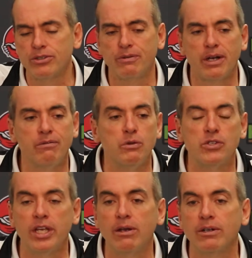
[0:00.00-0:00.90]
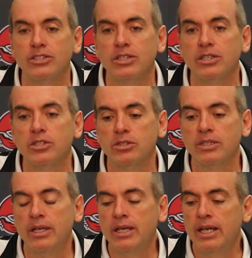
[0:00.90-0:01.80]
There's very few secrets at
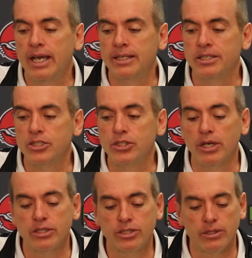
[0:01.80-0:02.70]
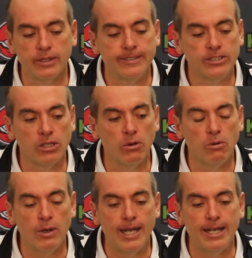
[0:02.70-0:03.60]
this at this juncture, and so
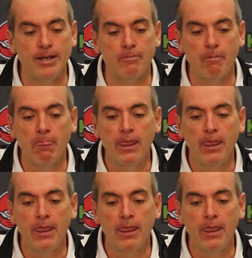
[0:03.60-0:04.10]
um,